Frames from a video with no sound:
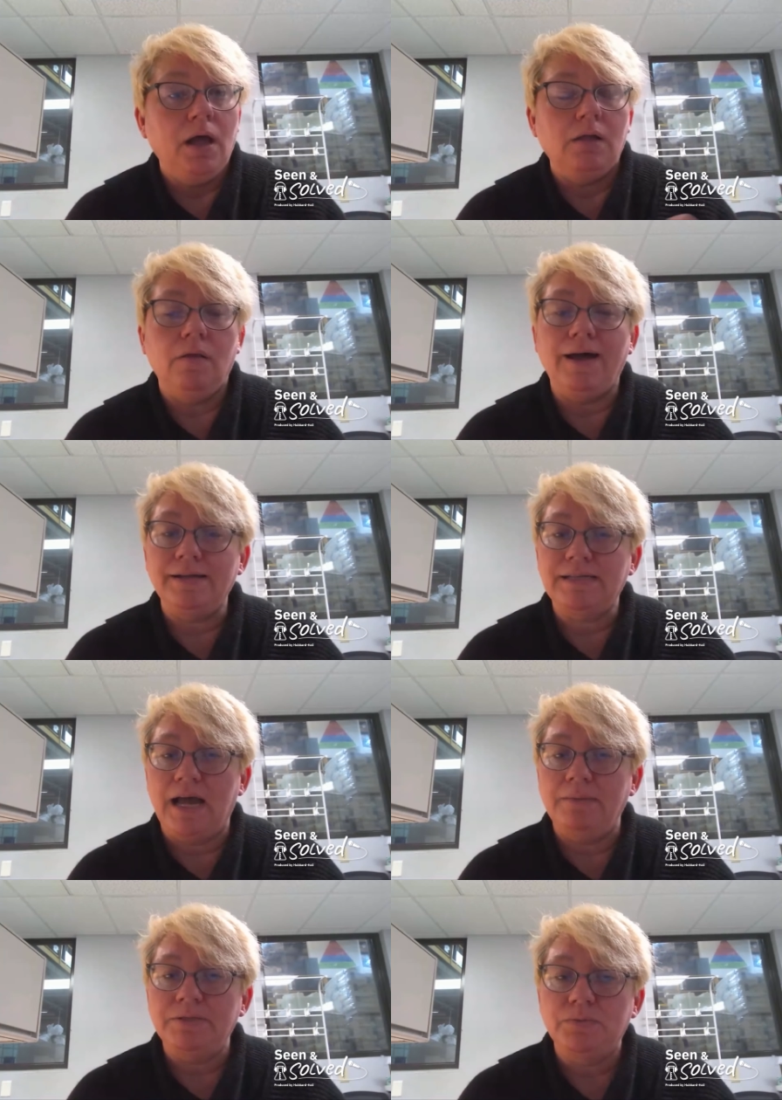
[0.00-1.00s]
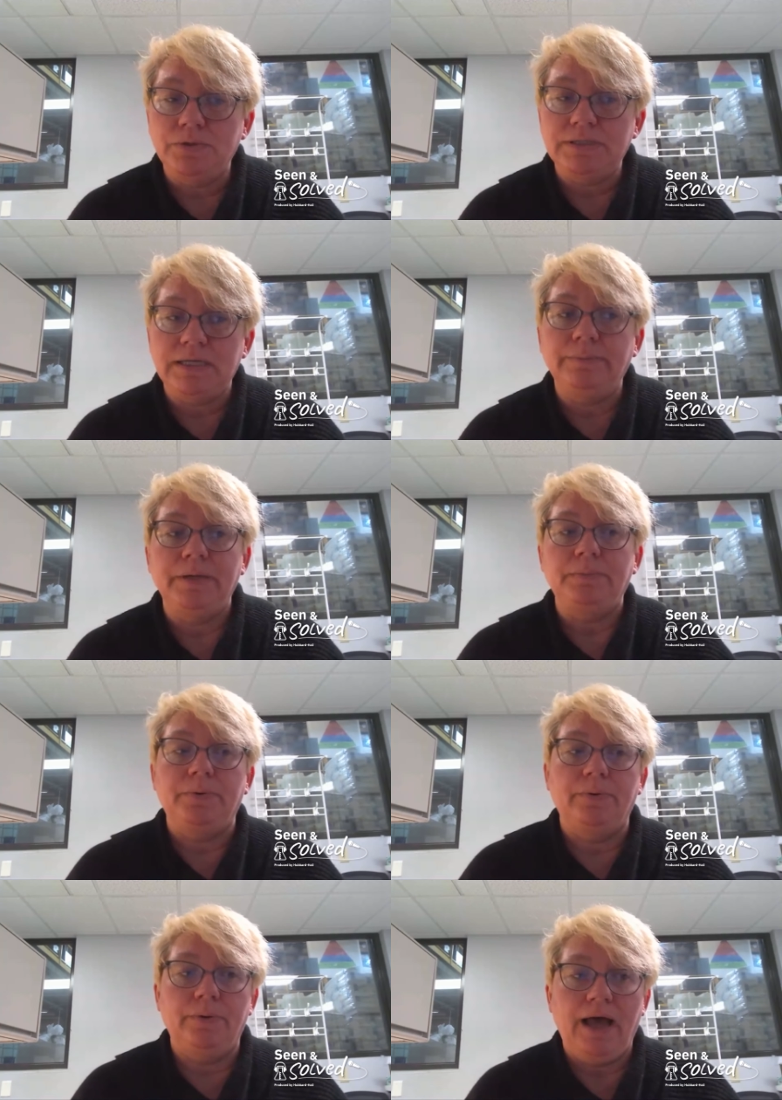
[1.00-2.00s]
A lot of times we'll see
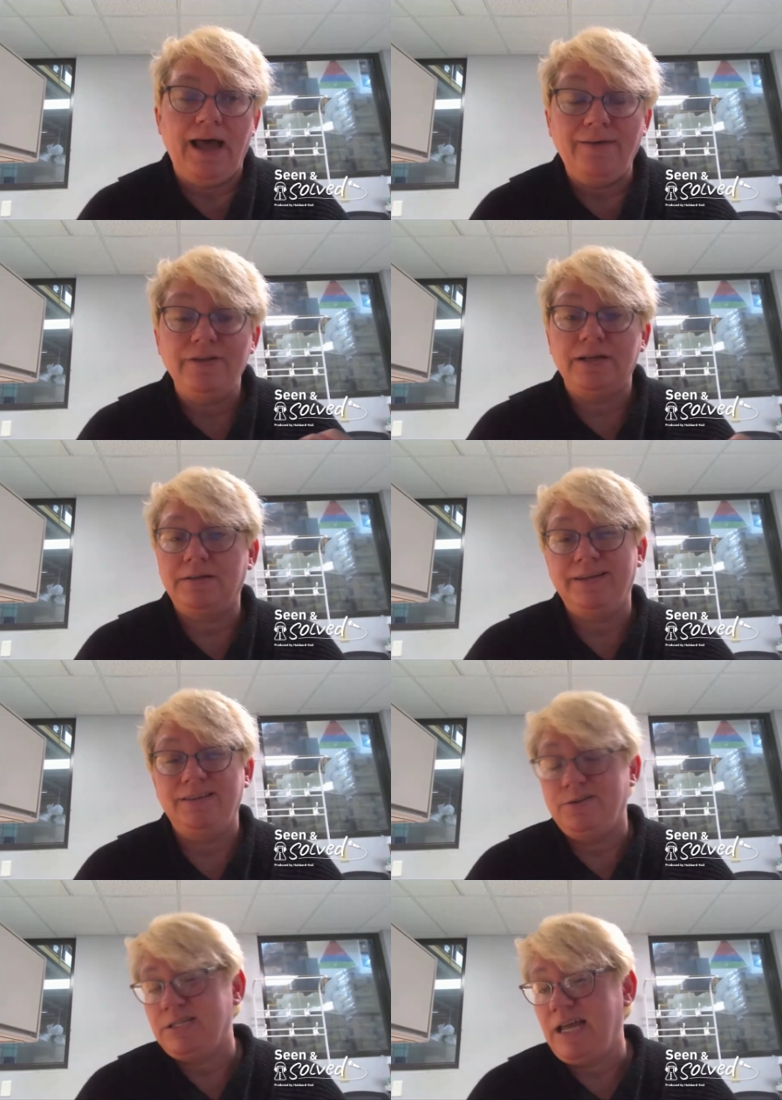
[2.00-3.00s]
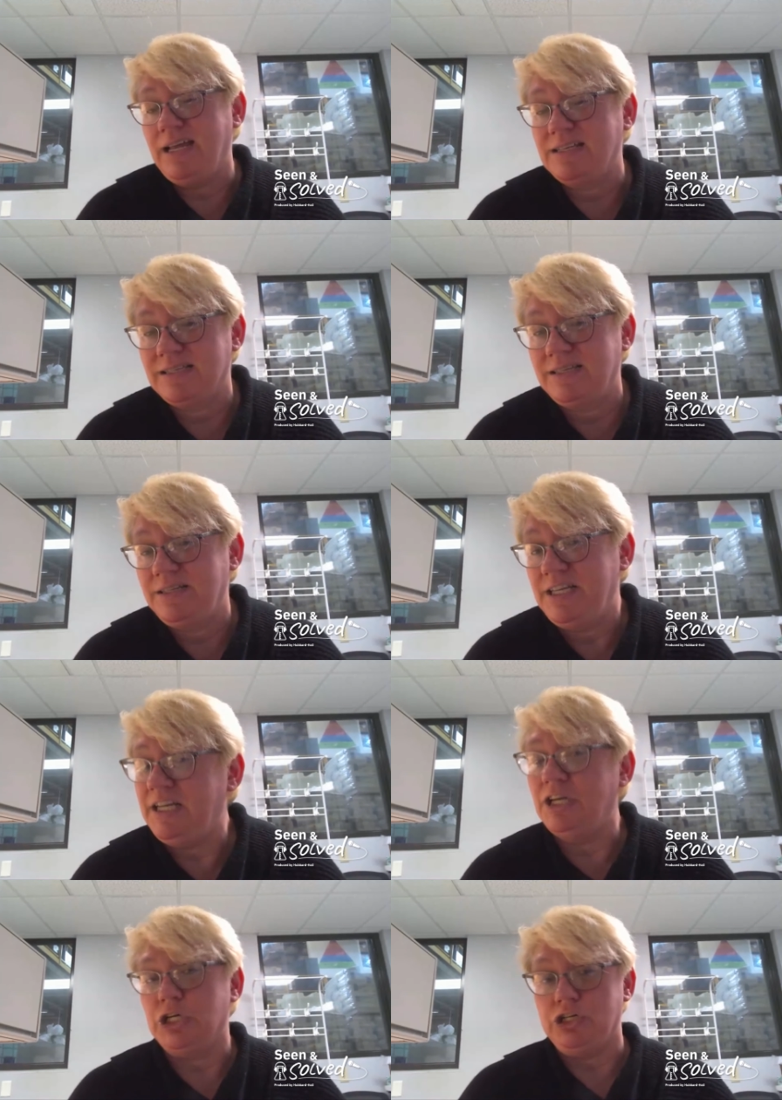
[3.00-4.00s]
people haven't cleaned their tanks in
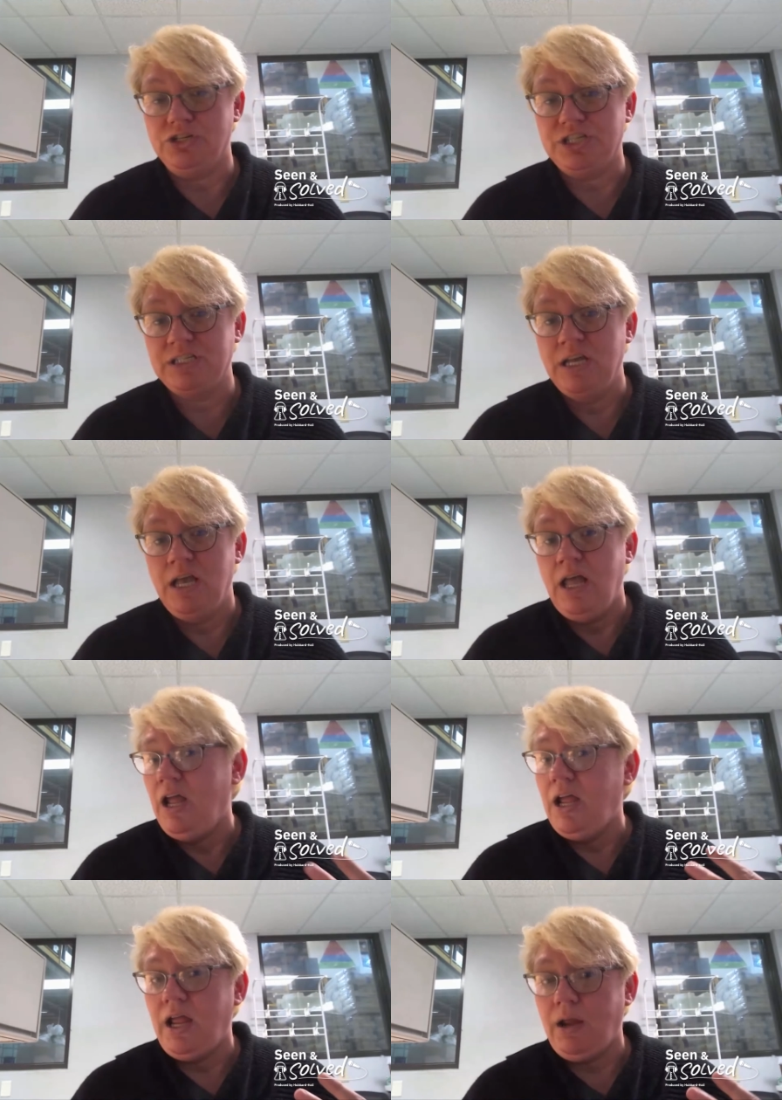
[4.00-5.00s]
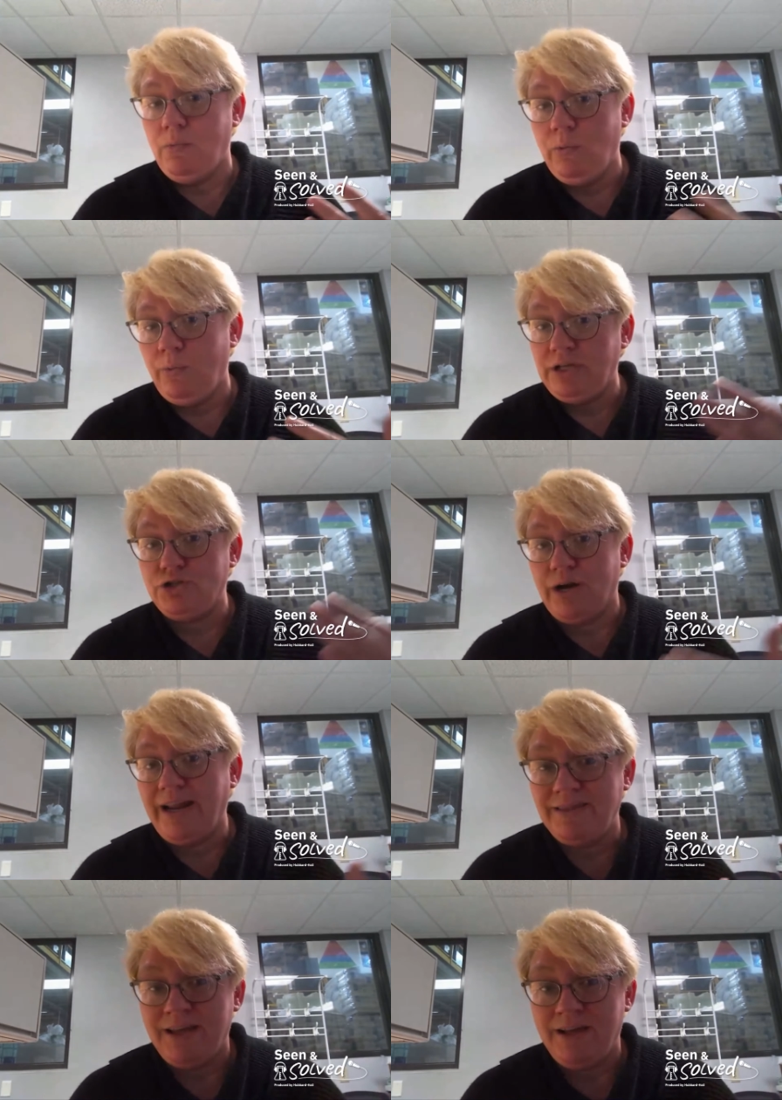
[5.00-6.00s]
years, and when we
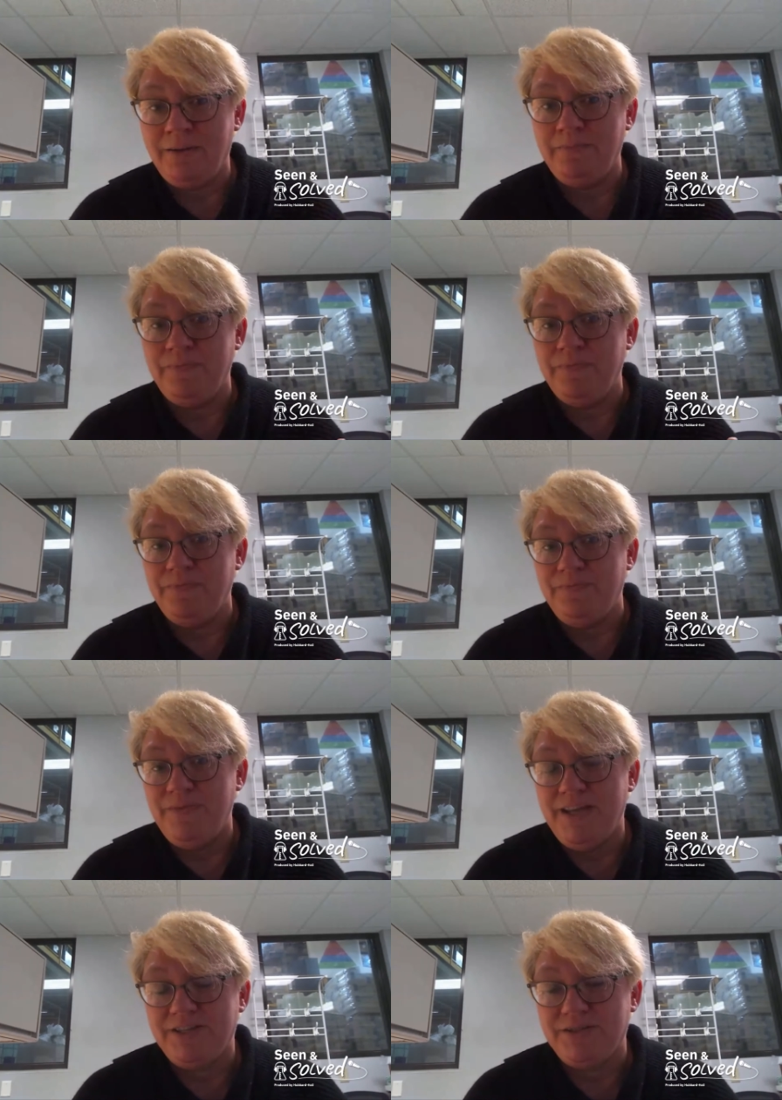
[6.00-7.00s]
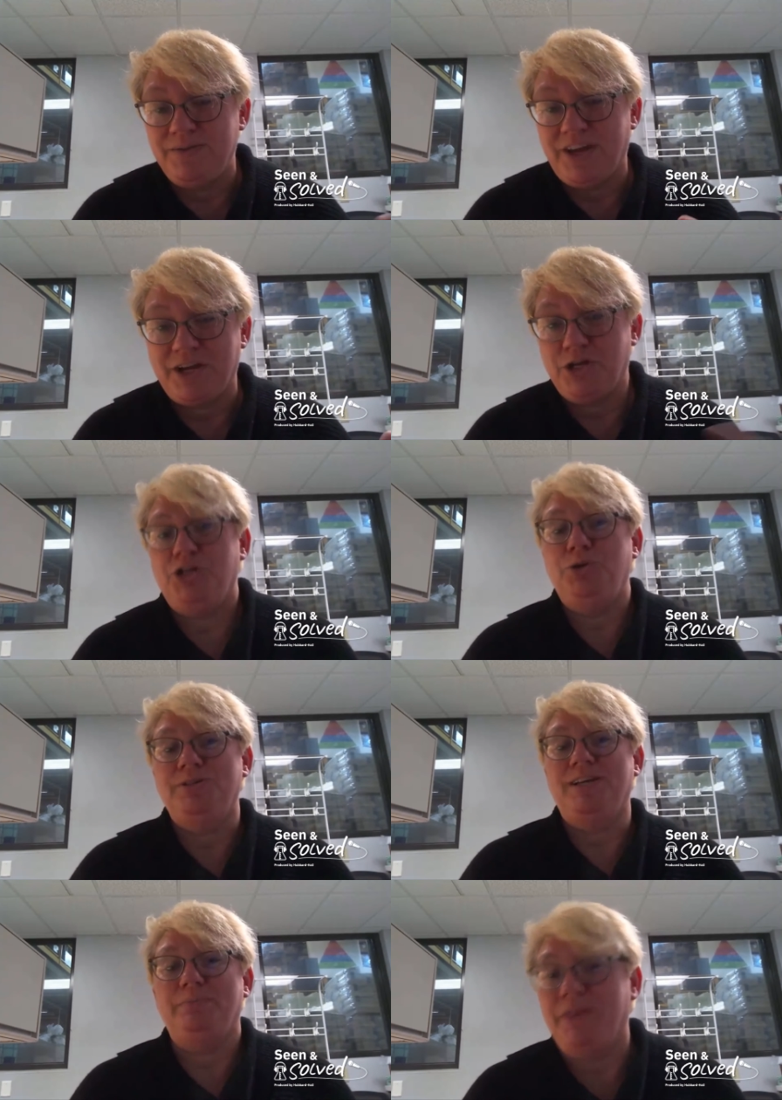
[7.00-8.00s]
drain them, it's like a
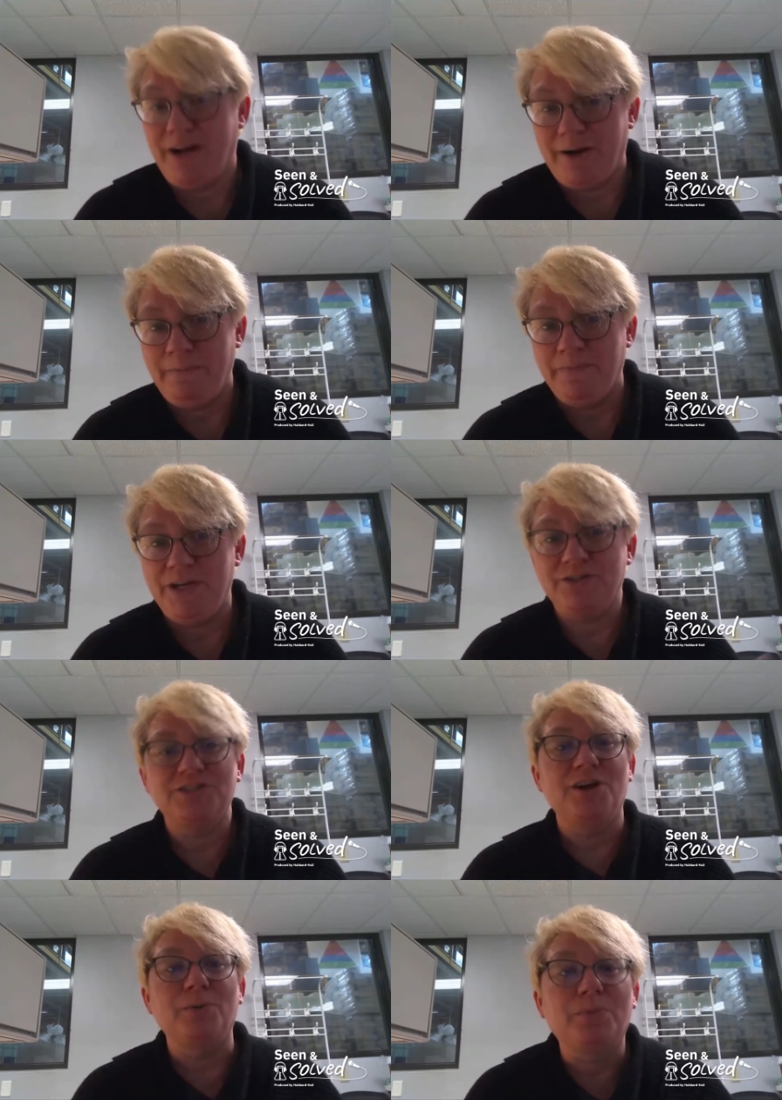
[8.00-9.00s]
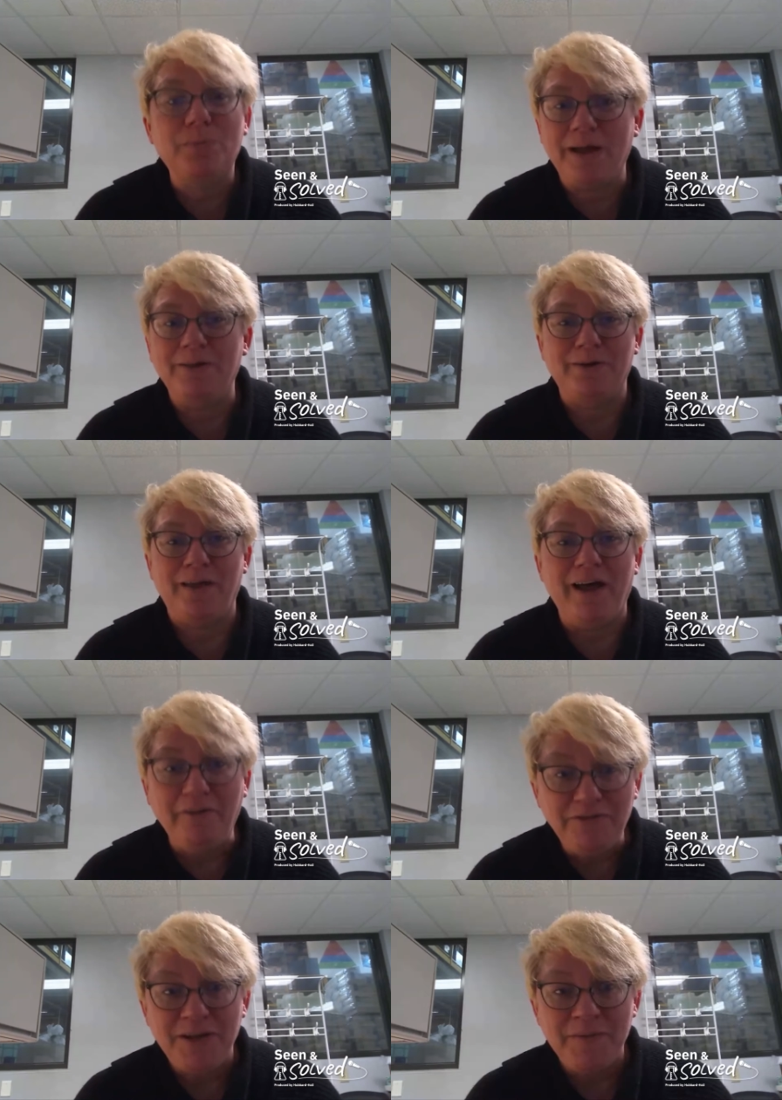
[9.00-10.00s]
Q-tip there. There's no propeller left.